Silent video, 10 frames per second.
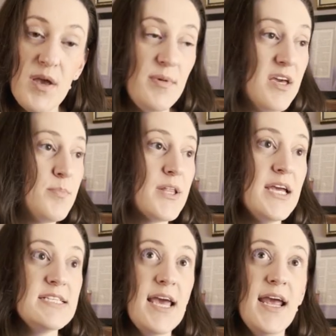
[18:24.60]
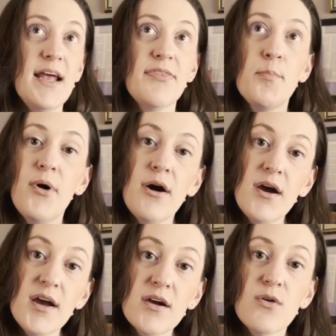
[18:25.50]
Maybe a play date at the
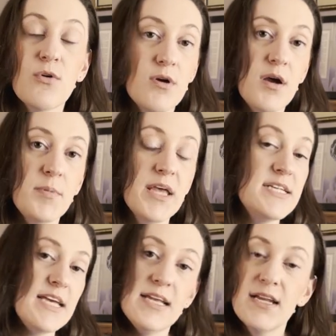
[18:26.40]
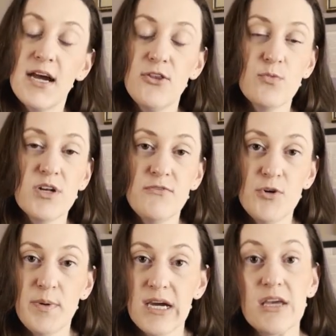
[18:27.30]
park or a play date in either one of
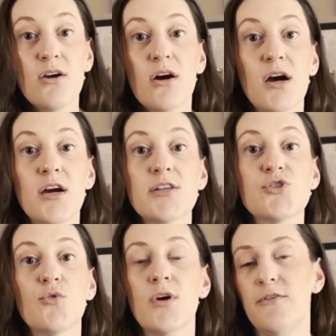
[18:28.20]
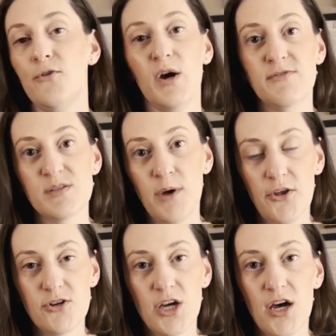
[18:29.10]
your backyards, or if you have
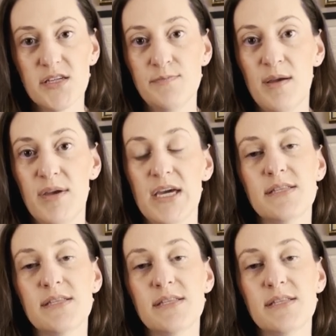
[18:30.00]
smaller dogs, maybe